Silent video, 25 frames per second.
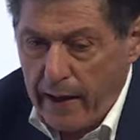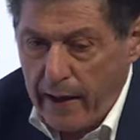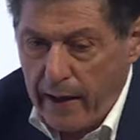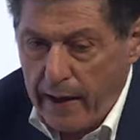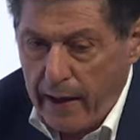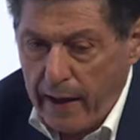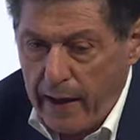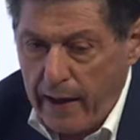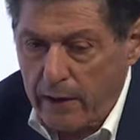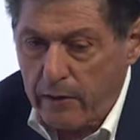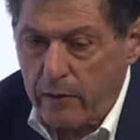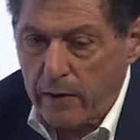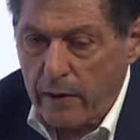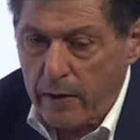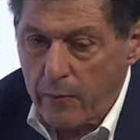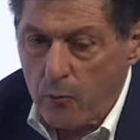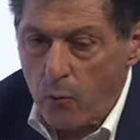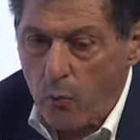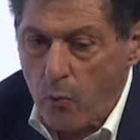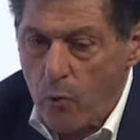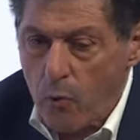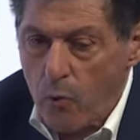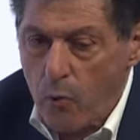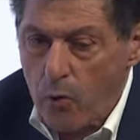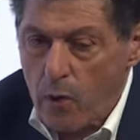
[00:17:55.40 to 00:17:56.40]
How
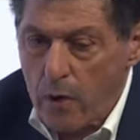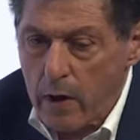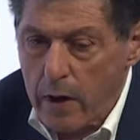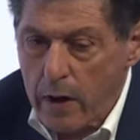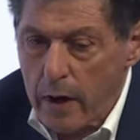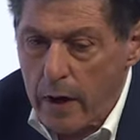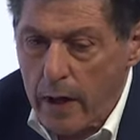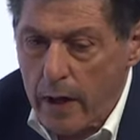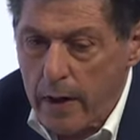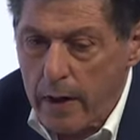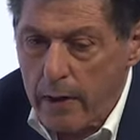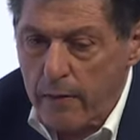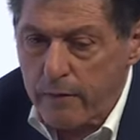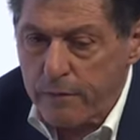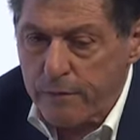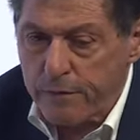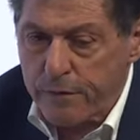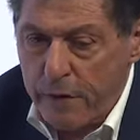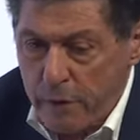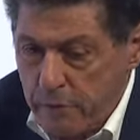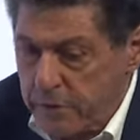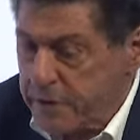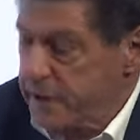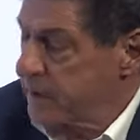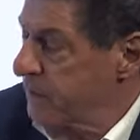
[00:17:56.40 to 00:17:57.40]

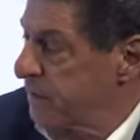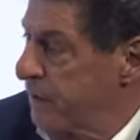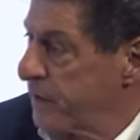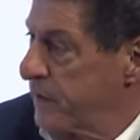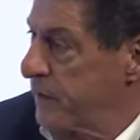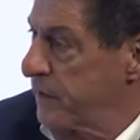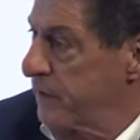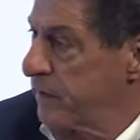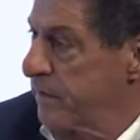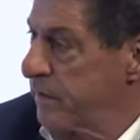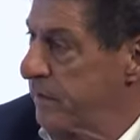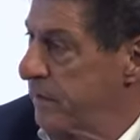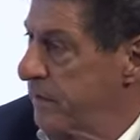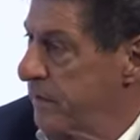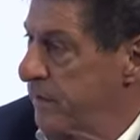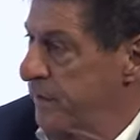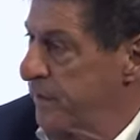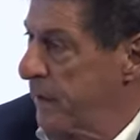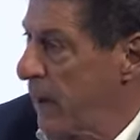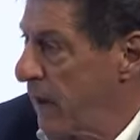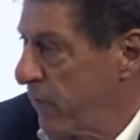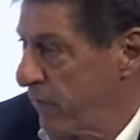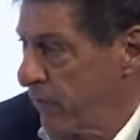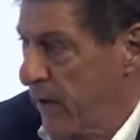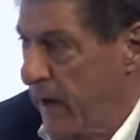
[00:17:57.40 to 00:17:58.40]
voting for the
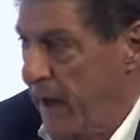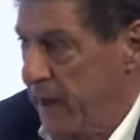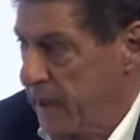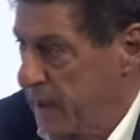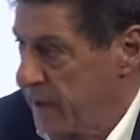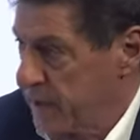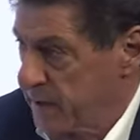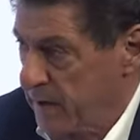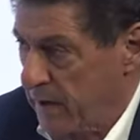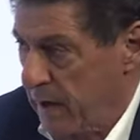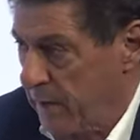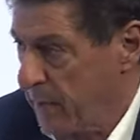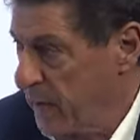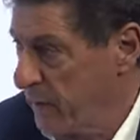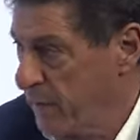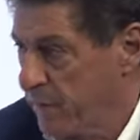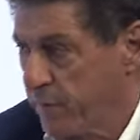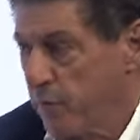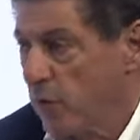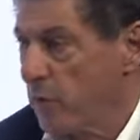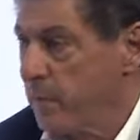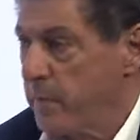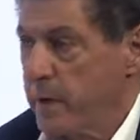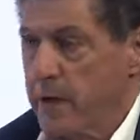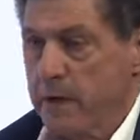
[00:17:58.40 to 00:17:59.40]
far right, I mean,
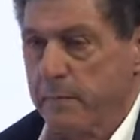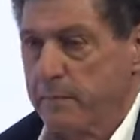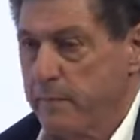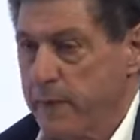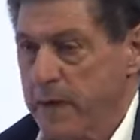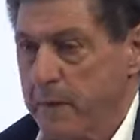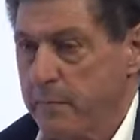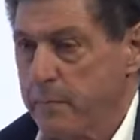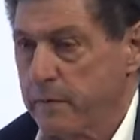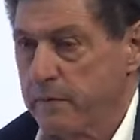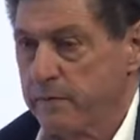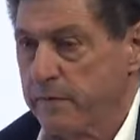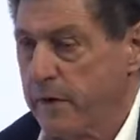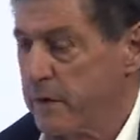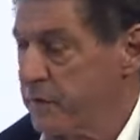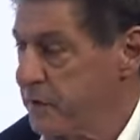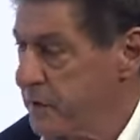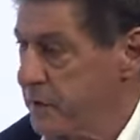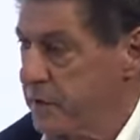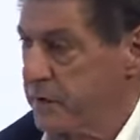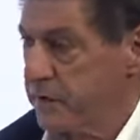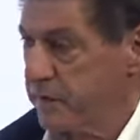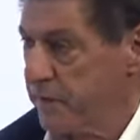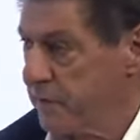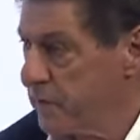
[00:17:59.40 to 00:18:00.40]
4 million people
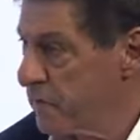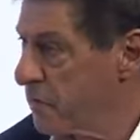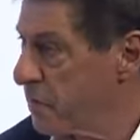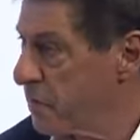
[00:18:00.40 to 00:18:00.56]
voted for